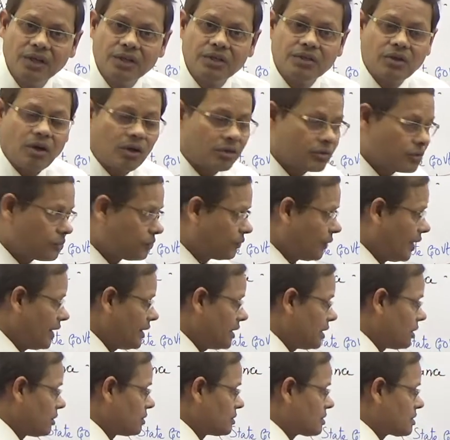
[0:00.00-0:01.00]
You have to
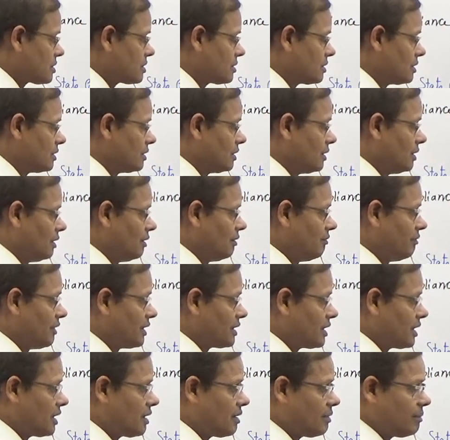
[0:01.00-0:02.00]
find out
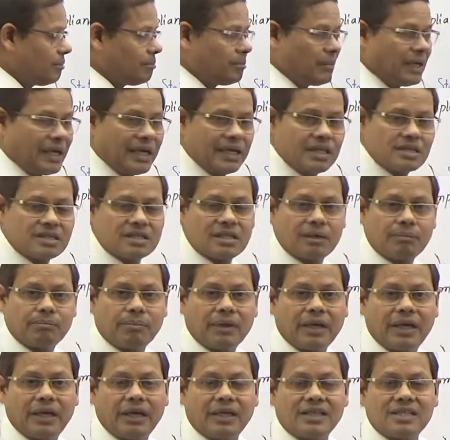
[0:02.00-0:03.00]
whether my
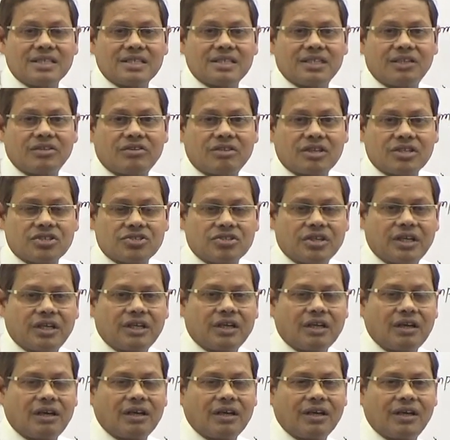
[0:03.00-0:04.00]
supply is interstate
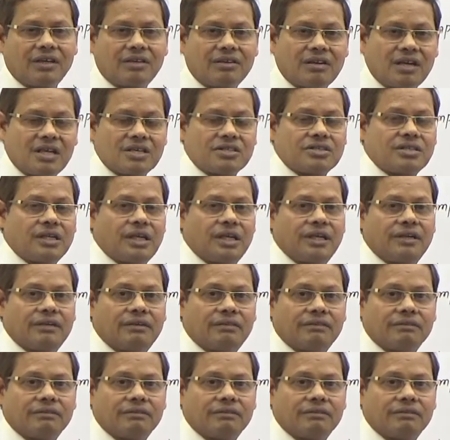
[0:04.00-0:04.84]
or intrastate.